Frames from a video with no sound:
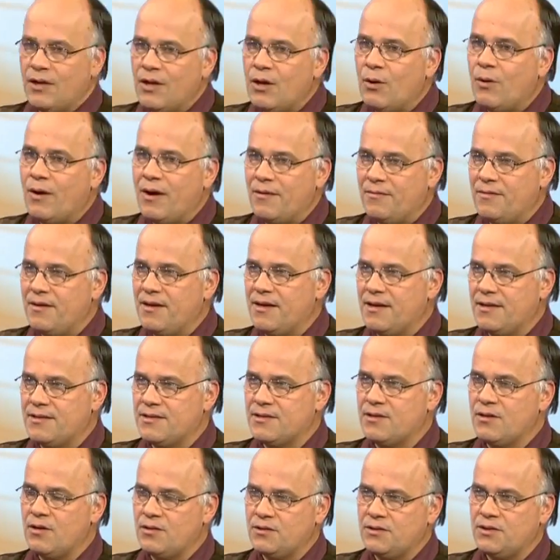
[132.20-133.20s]
No, I think
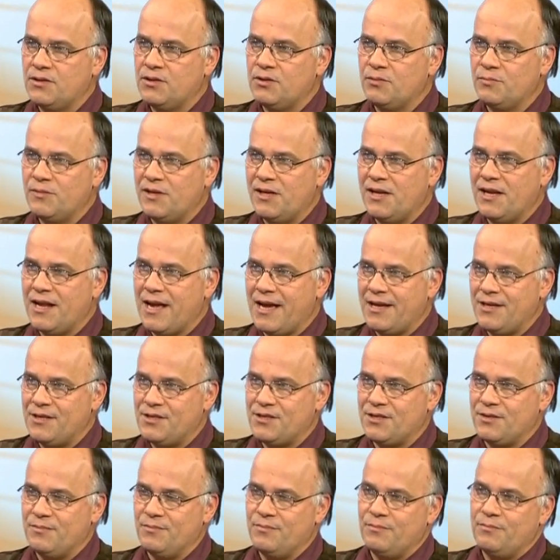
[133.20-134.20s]
it's not a
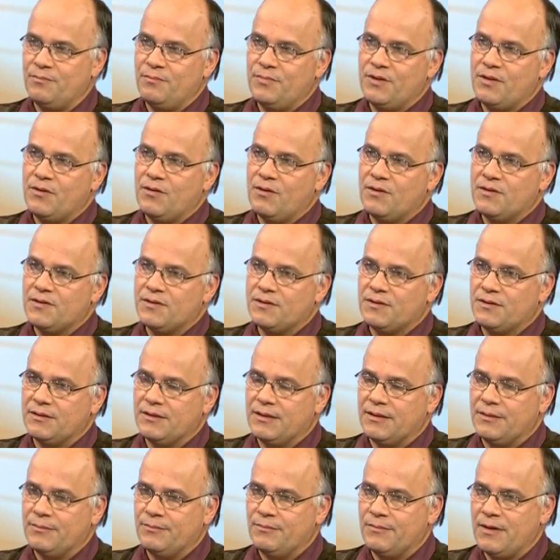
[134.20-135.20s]
humiliation because
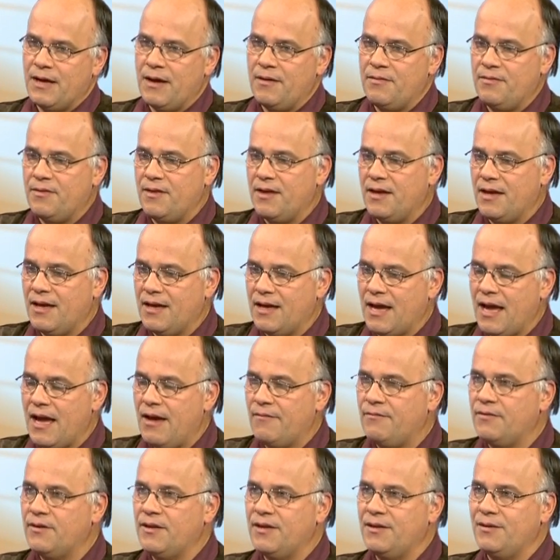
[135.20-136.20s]
um, I think
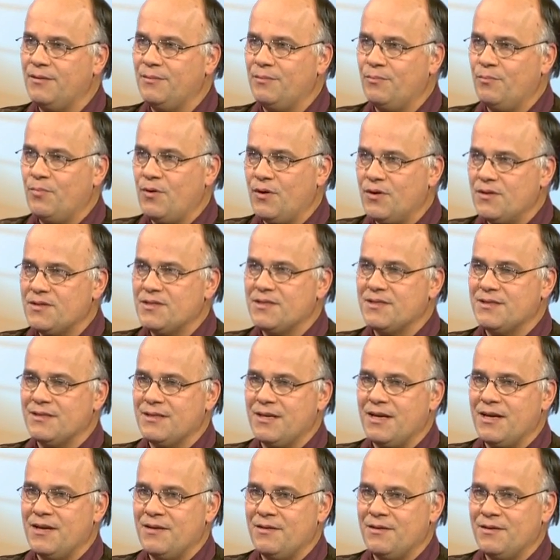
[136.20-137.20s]
every
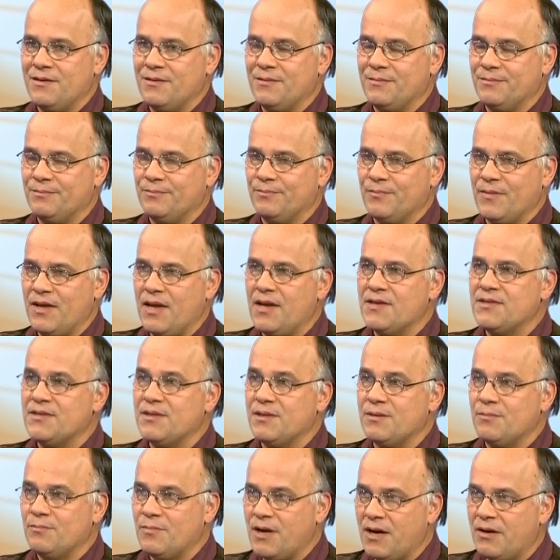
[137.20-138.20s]
person um, is
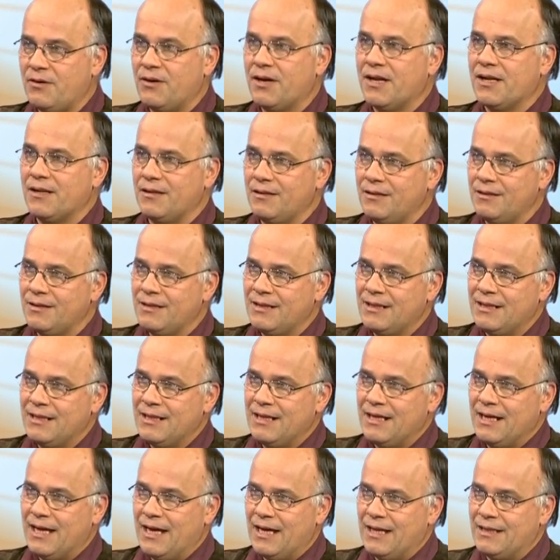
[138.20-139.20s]
a miracle,
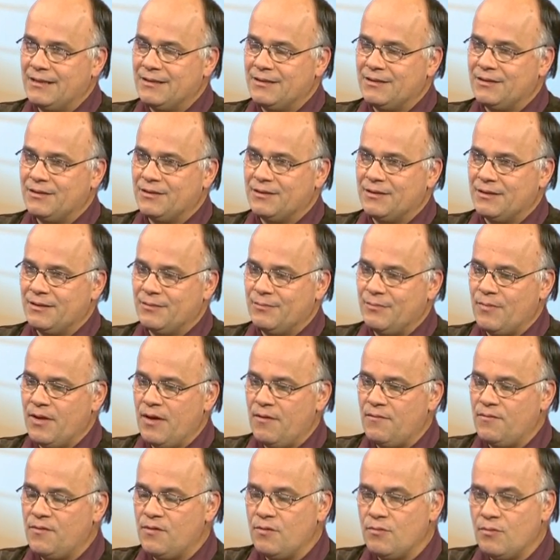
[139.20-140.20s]
and um,
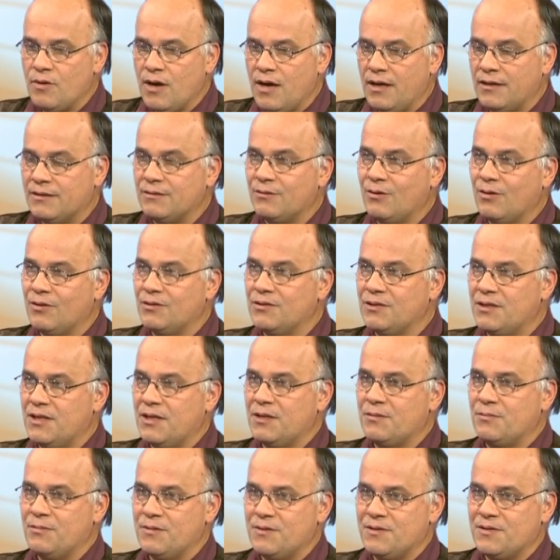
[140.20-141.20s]
if you are in
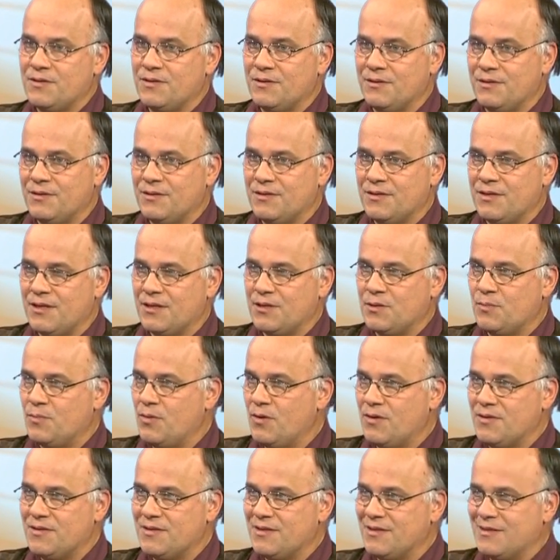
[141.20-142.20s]
contact with uh, such
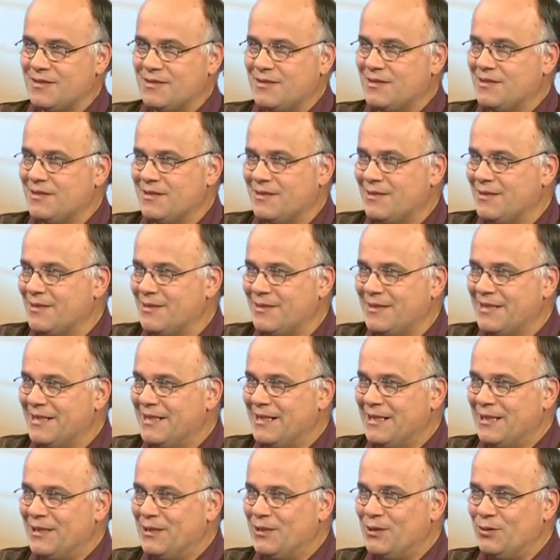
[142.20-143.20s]
persons, uh,
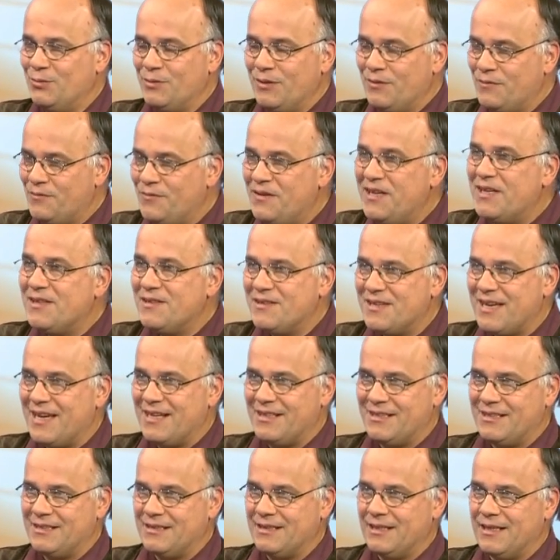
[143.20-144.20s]
you will feel
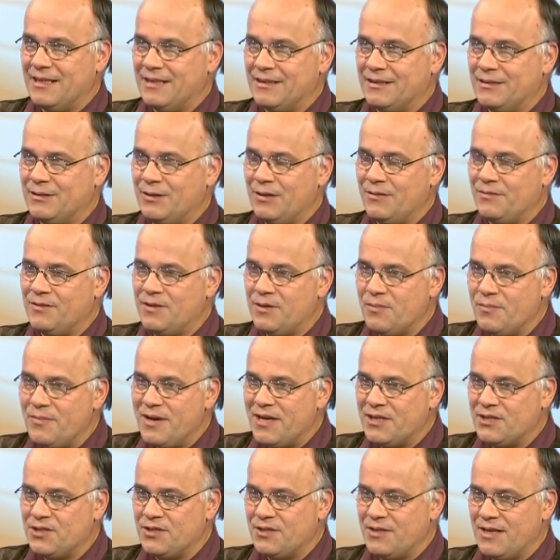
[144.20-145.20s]
that, and mm. you have to
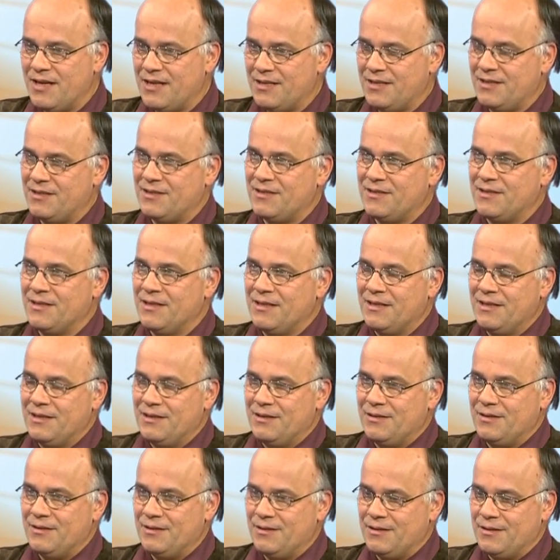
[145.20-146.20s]
imagine that is
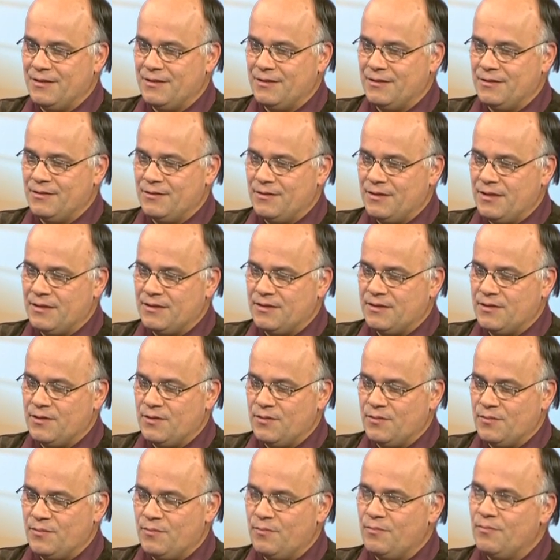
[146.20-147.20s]
uh, that
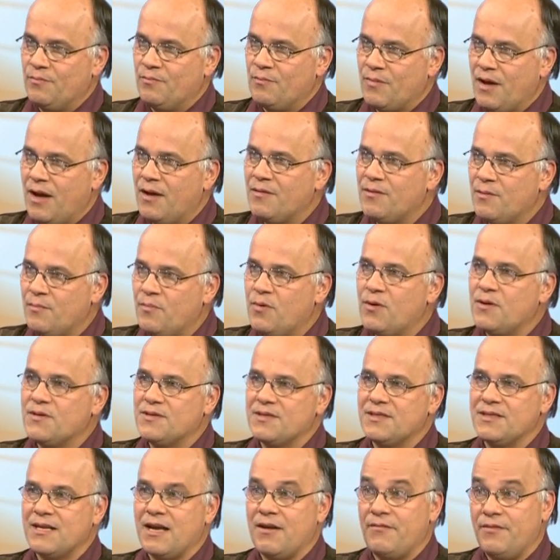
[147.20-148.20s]
the other
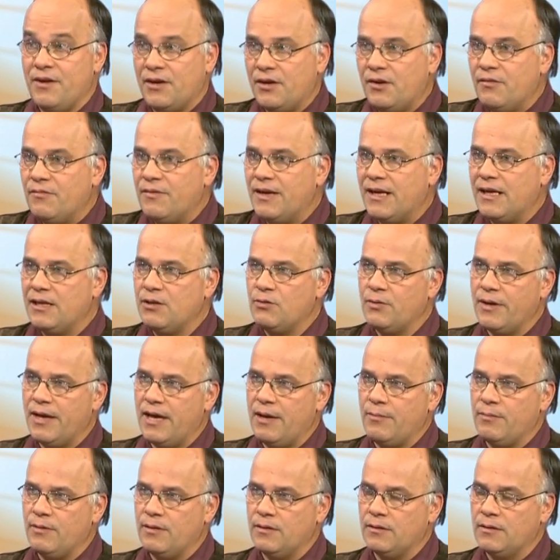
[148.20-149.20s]
persons are very
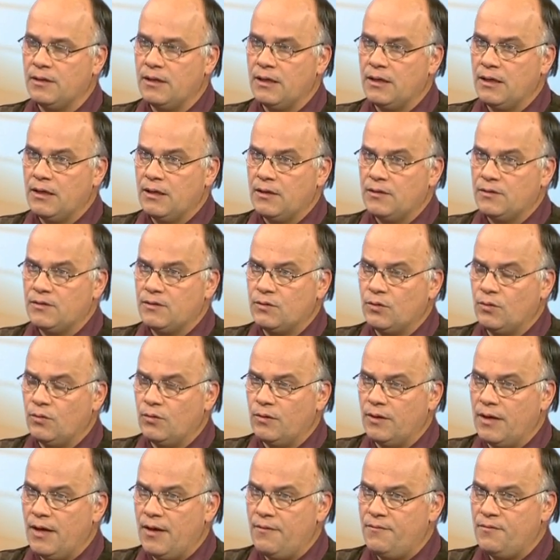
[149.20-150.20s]
valuable.
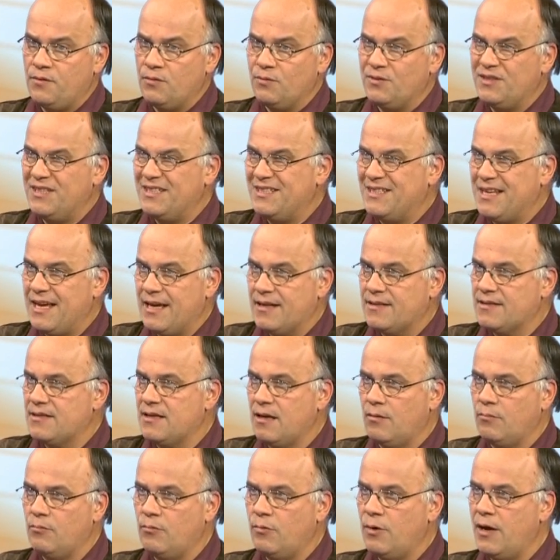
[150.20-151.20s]
So if you detect
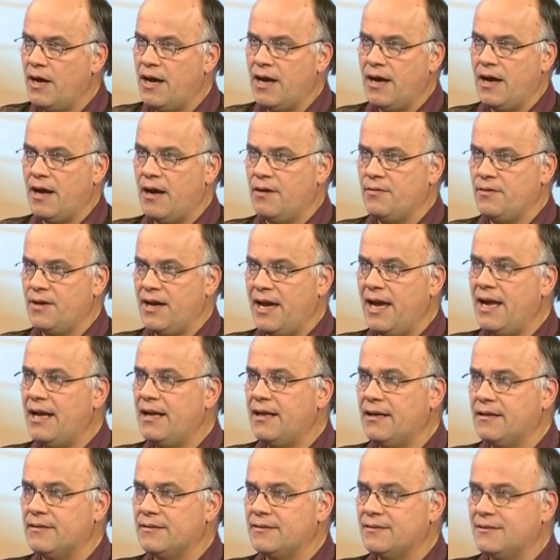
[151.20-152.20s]
somewhere other
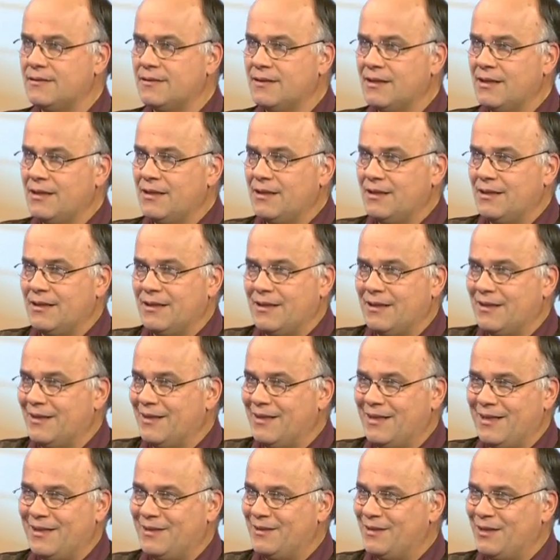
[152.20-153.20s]
aliens,
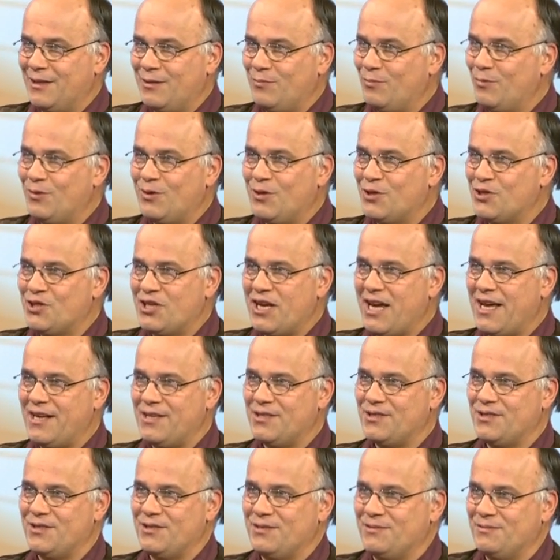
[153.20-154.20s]
uh, it would not
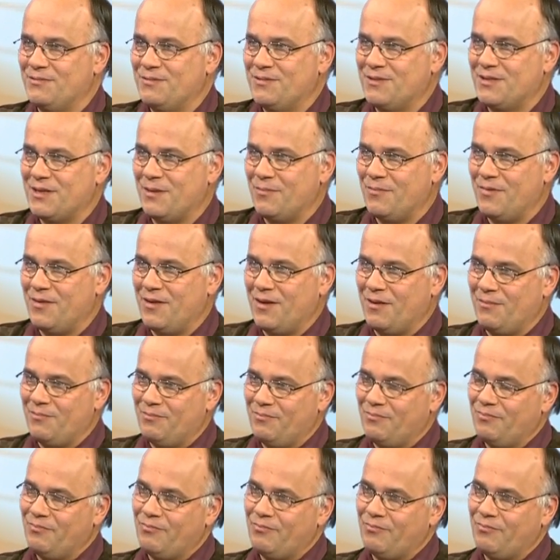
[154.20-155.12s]
change something